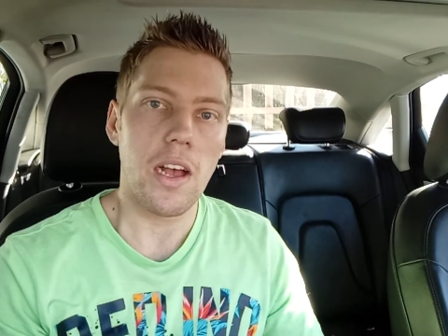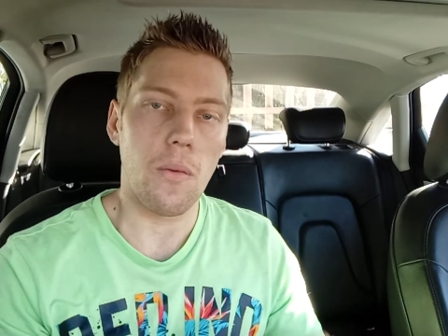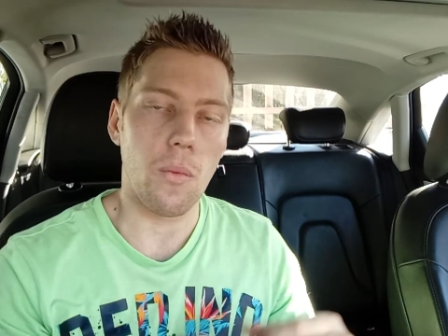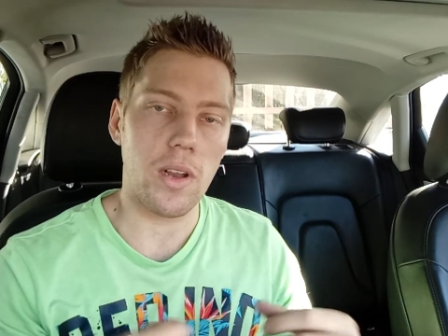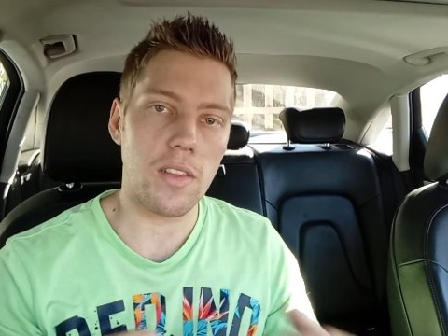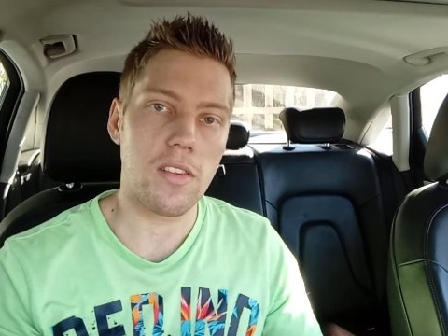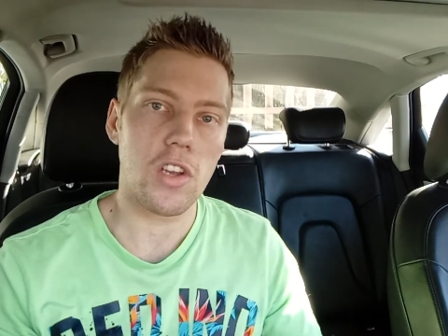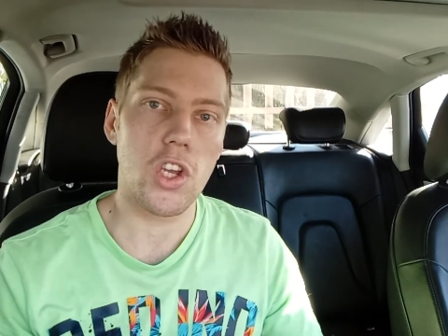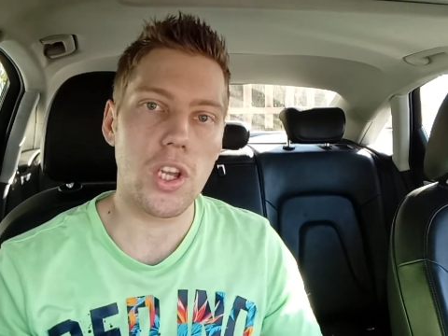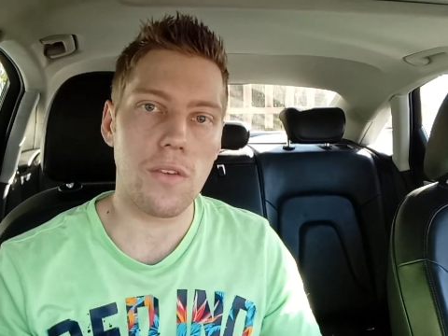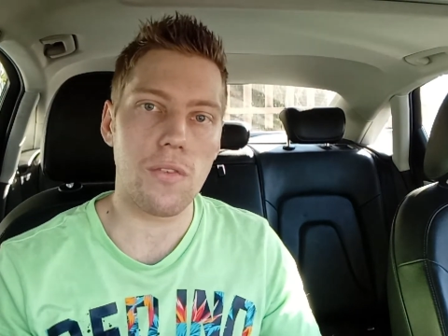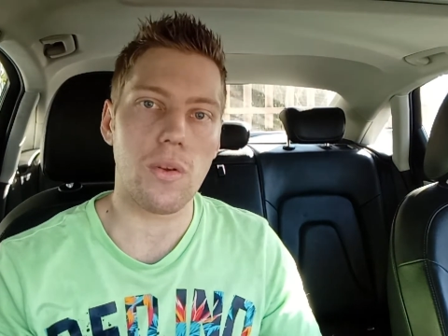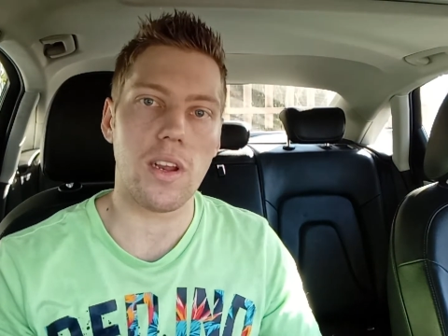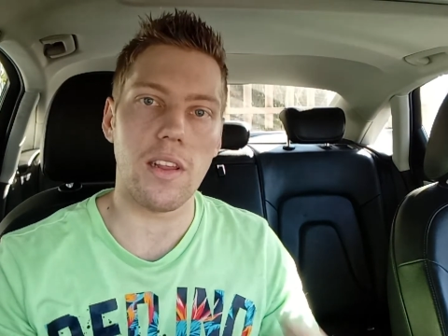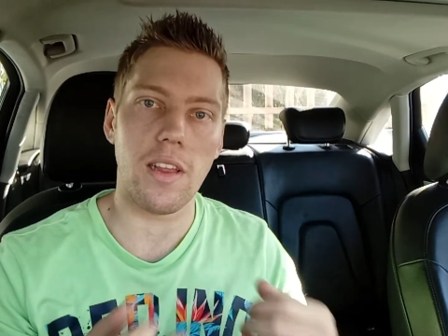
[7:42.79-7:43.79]
Once it
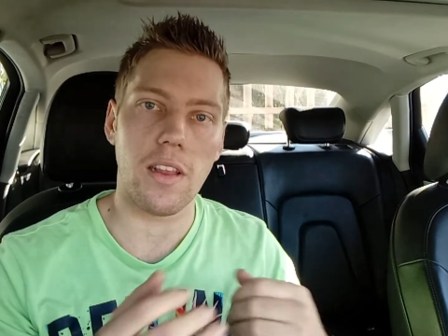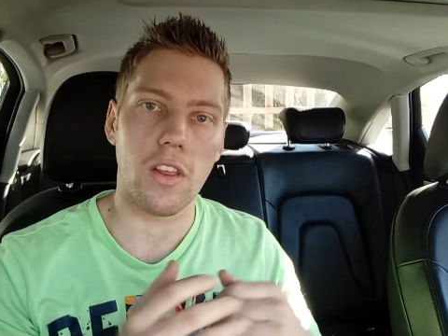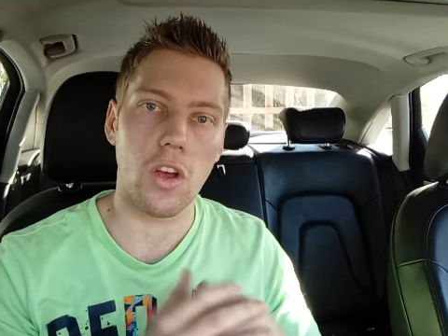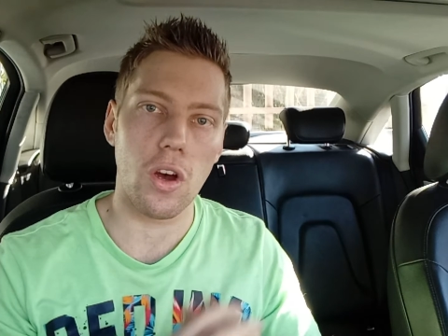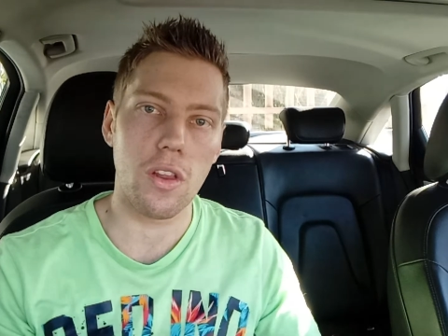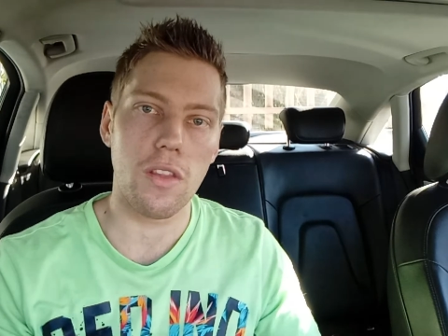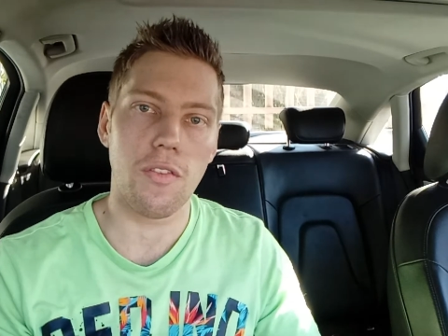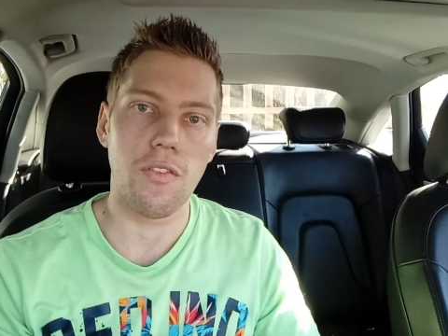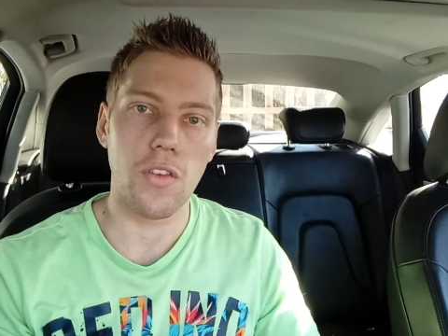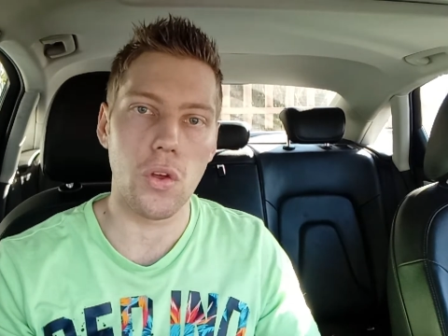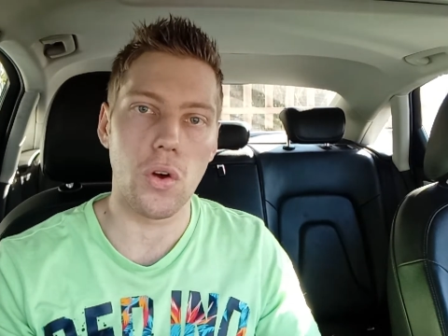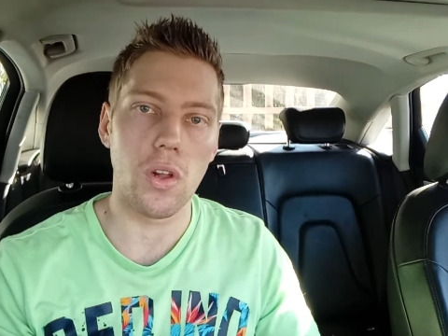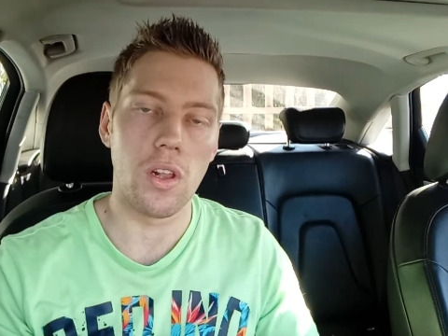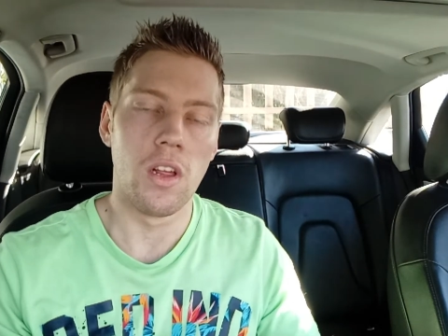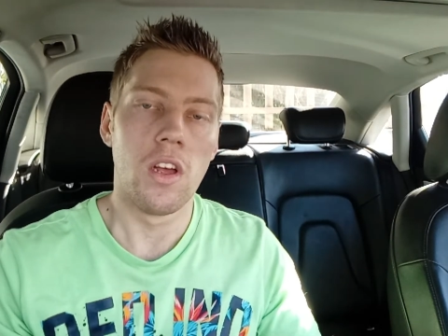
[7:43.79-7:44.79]
shifts, we're going to let go of the
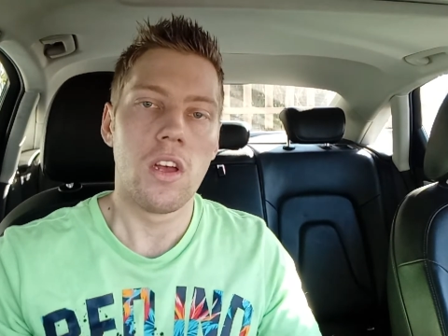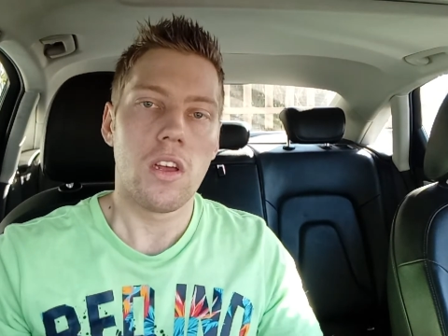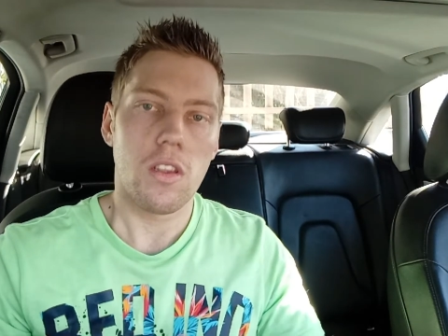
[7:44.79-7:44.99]
fuel,